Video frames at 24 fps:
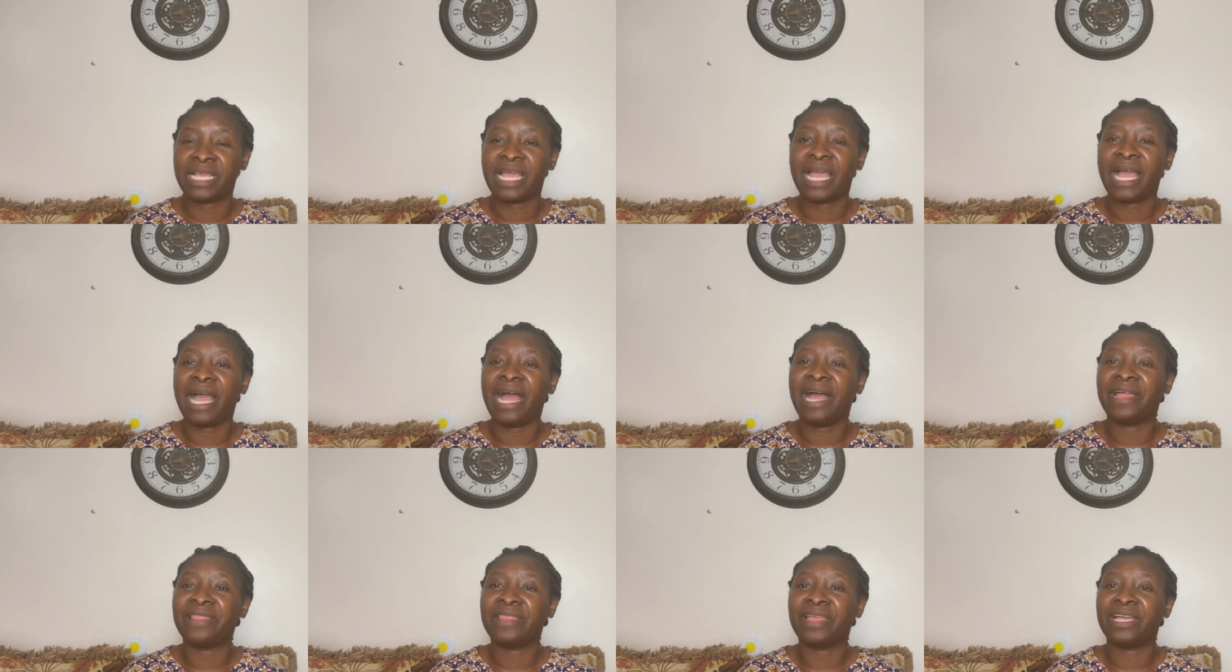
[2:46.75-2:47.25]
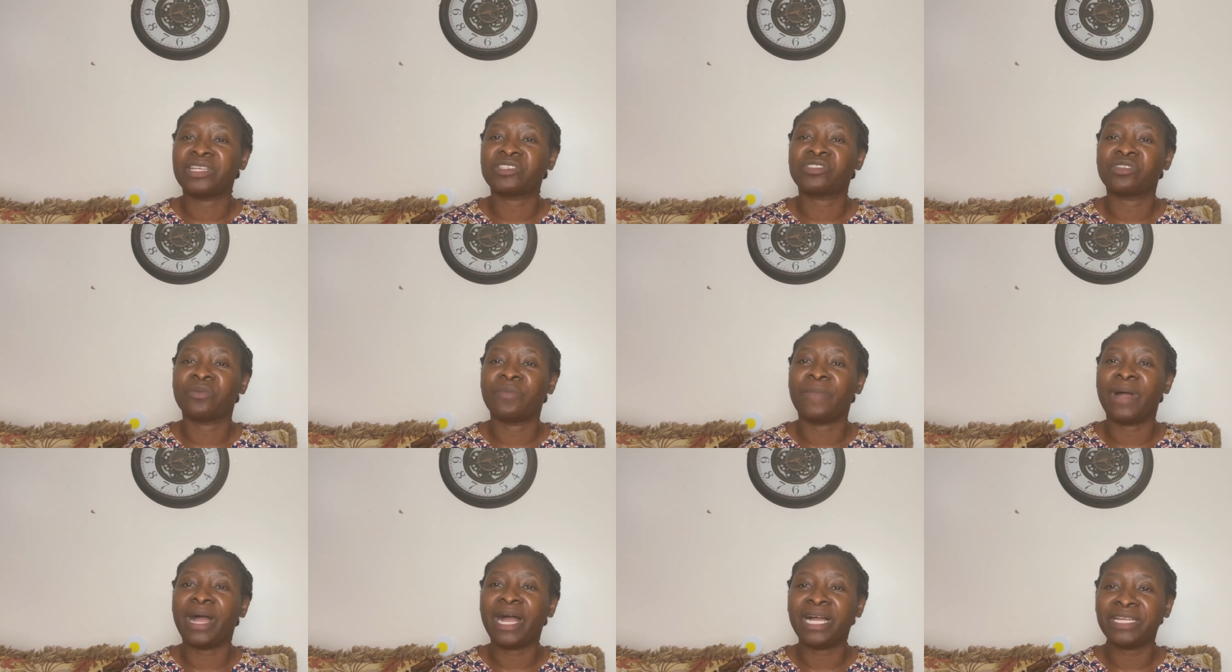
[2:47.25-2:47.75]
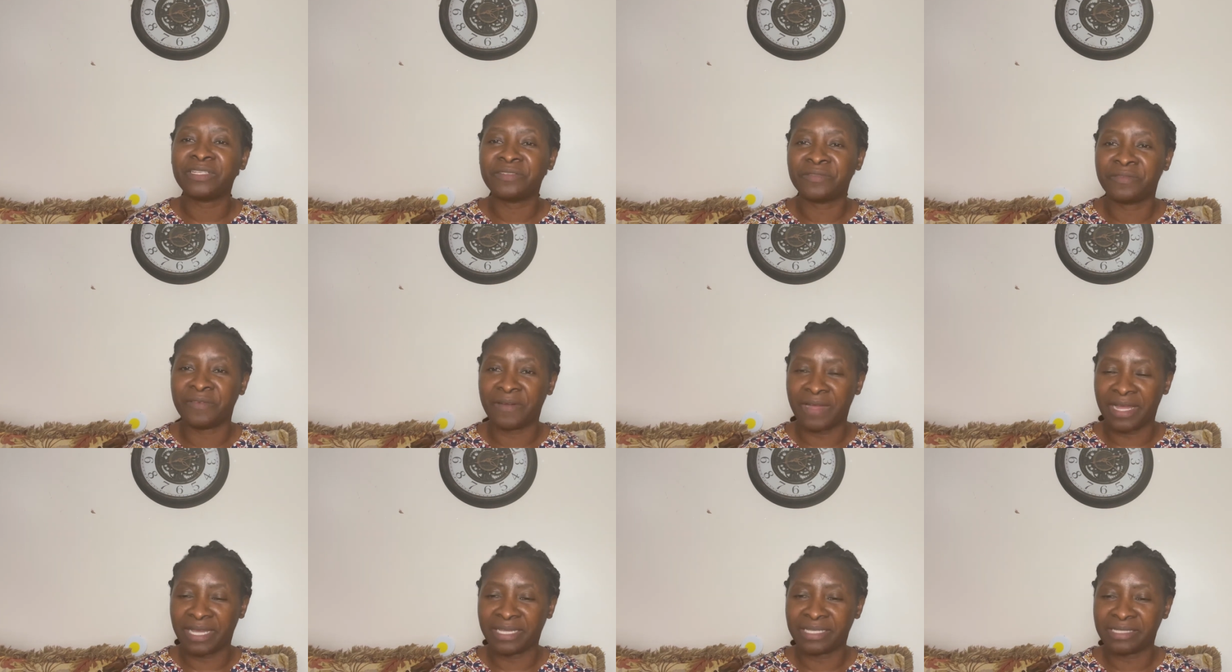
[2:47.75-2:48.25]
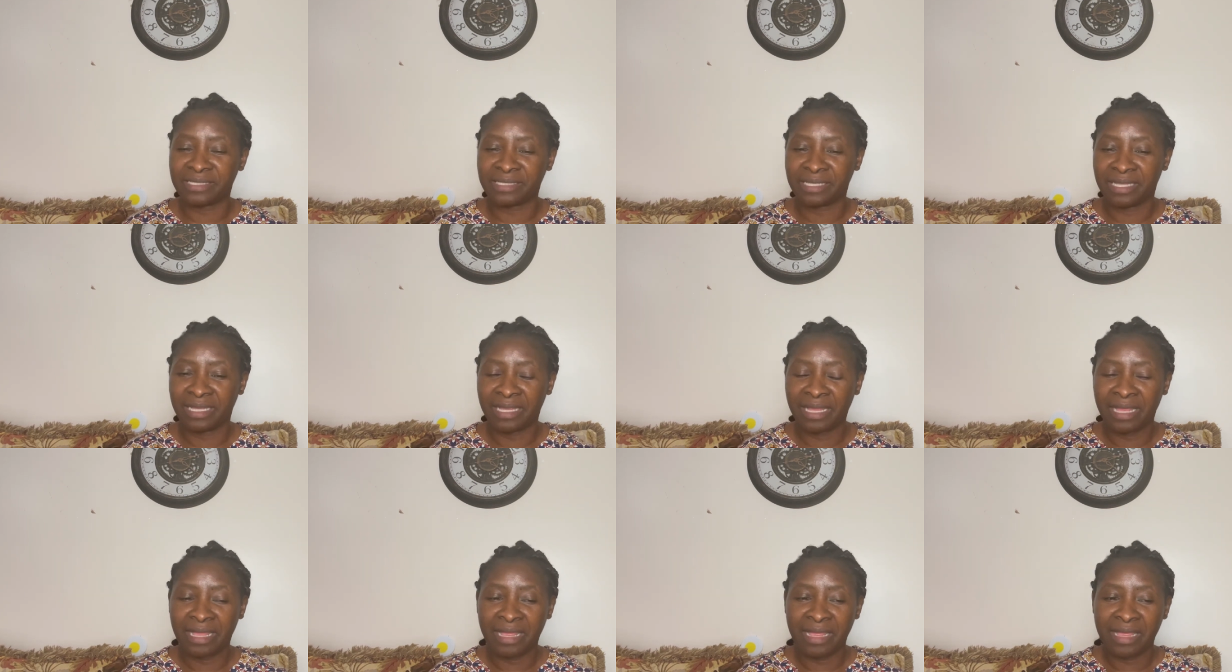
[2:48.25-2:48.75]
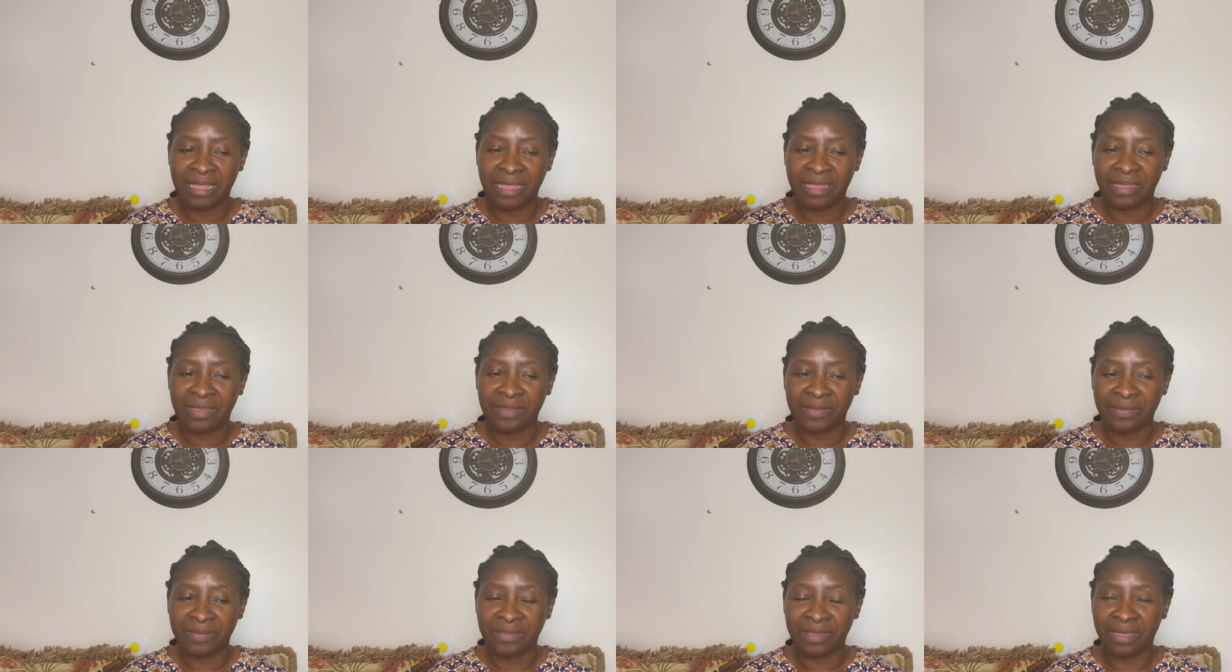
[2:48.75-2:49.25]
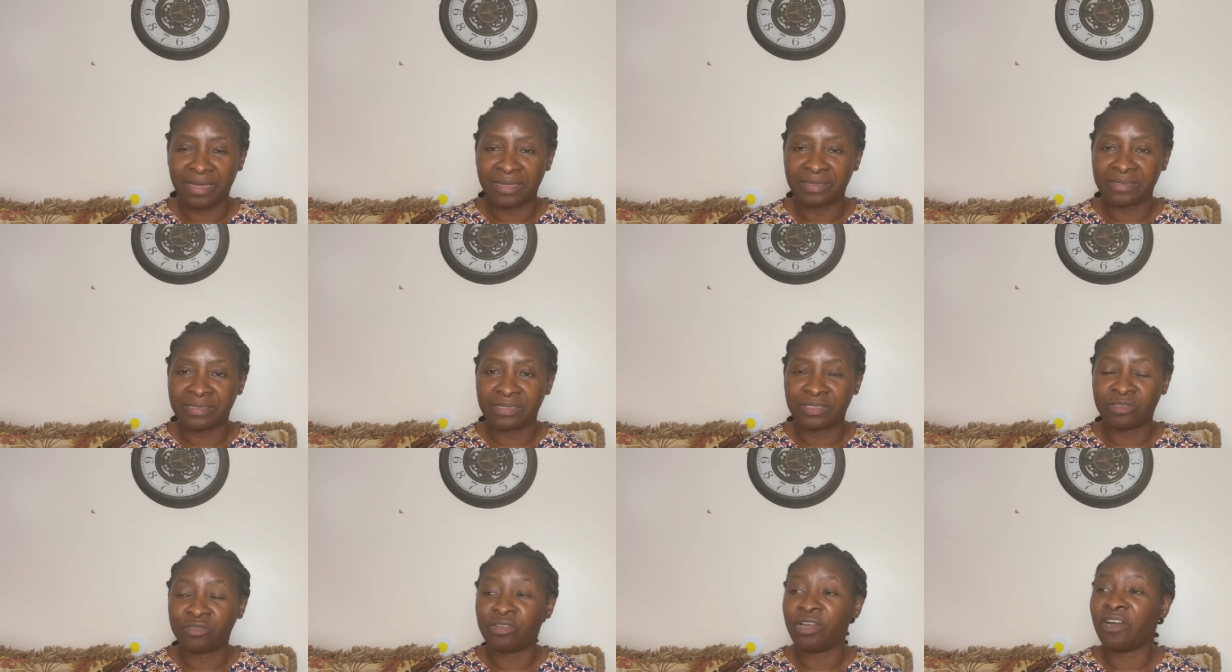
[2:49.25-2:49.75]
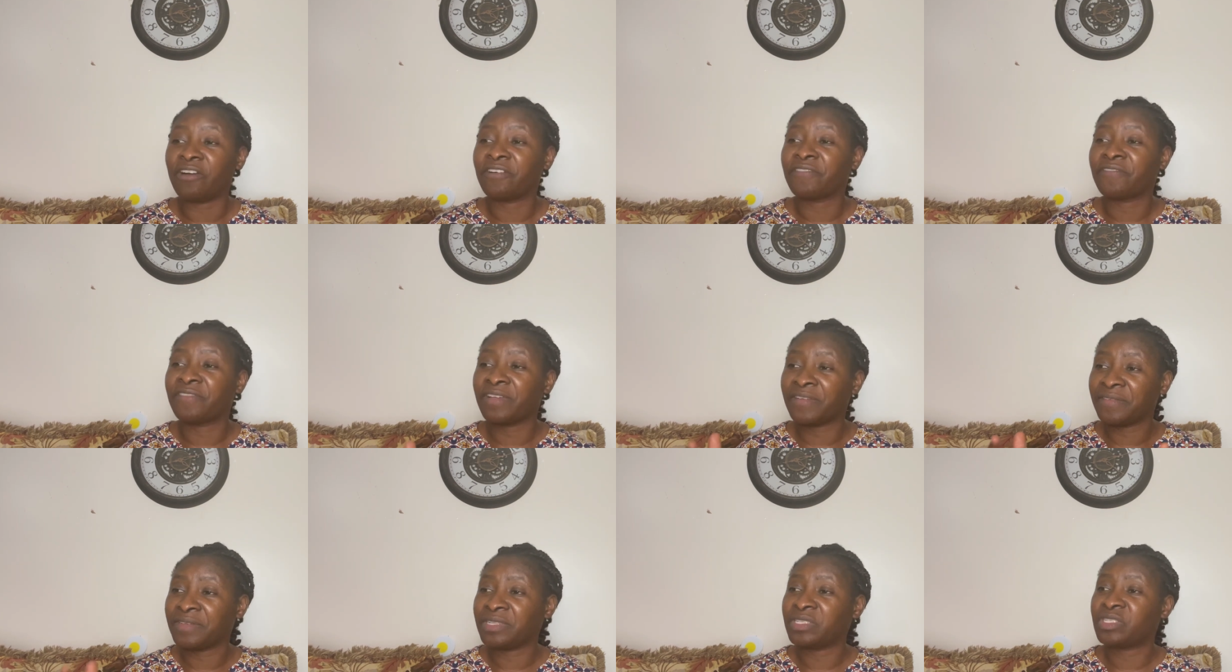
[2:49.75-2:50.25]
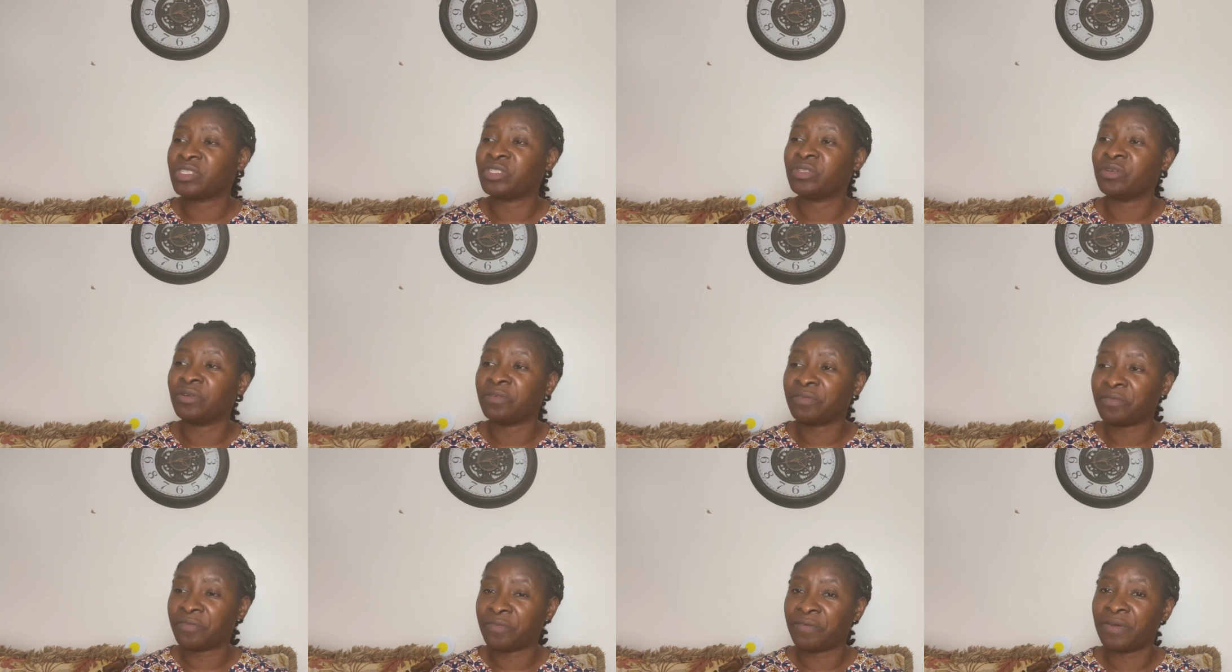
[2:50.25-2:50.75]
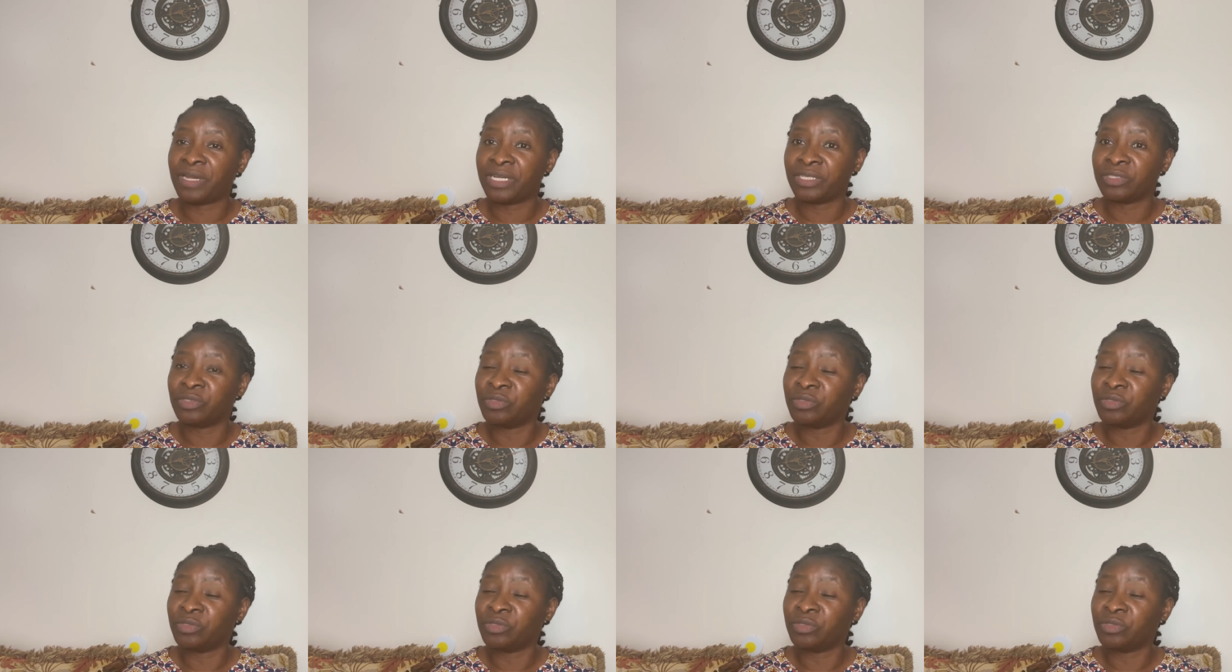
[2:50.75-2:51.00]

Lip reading: And there are some advice that you are giving to your friend.